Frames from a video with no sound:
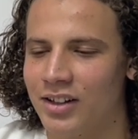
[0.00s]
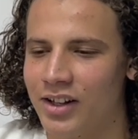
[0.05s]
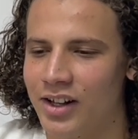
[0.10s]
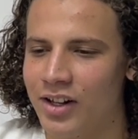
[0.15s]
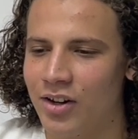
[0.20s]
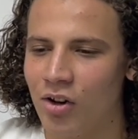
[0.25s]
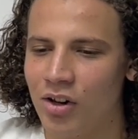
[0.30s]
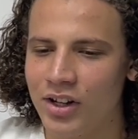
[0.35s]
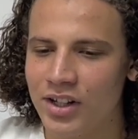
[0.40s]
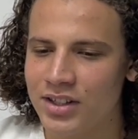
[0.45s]

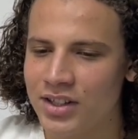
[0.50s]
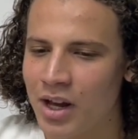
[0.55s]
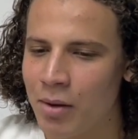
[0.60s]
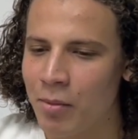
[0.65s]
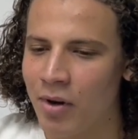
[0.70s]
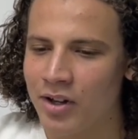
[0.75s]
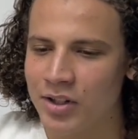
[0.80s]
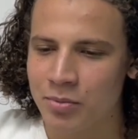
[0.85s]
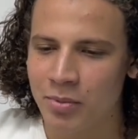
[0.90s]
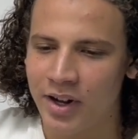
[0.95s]
in all the time
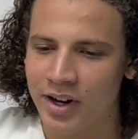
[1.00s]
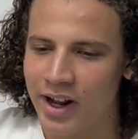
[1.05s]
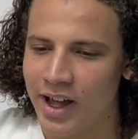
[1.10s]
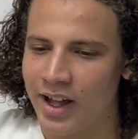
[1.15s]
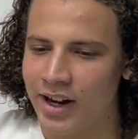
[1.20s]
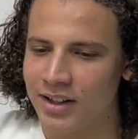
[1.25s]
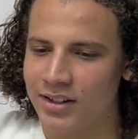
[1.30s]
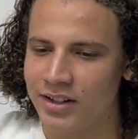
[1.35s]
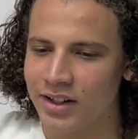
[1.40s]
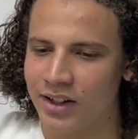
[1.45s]
I spent
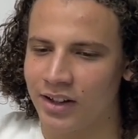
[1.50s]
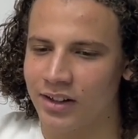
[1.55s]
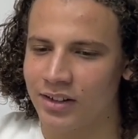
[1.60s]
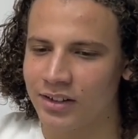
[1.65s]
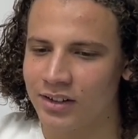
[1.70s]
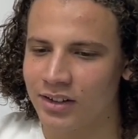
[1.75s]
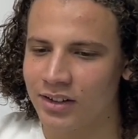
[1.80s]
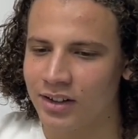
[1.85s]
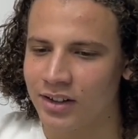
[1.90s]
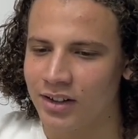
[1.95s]
editing
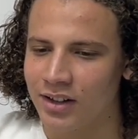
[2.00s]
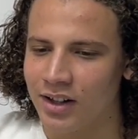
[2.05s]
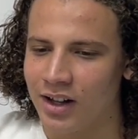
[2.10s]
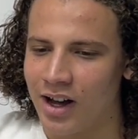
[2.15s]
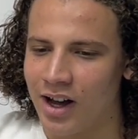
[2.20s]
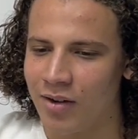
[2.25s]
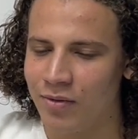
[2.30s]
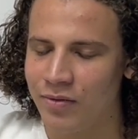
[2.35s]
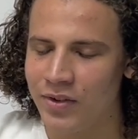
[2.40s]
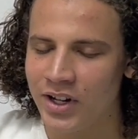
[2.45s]

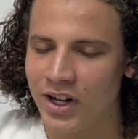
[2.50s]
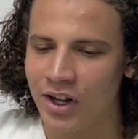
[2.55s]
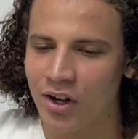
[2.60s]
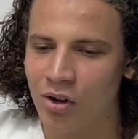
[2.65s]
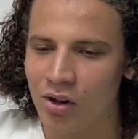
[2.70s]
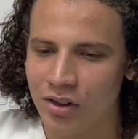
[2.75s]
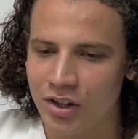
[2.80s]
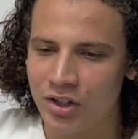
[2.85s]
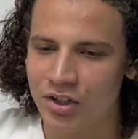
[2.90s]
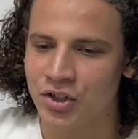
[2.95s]
and feeling
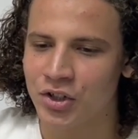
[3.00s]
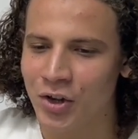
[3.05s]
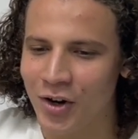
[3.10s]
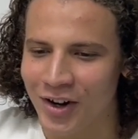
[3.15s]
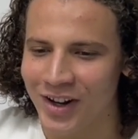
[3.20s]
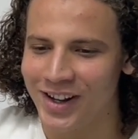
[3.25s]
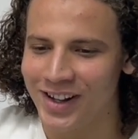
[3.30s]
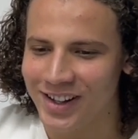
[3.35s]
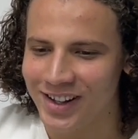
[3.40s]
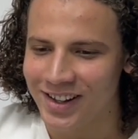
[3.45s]
all the
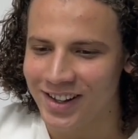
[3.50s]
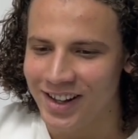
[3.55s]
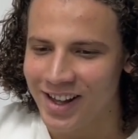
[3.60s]
joy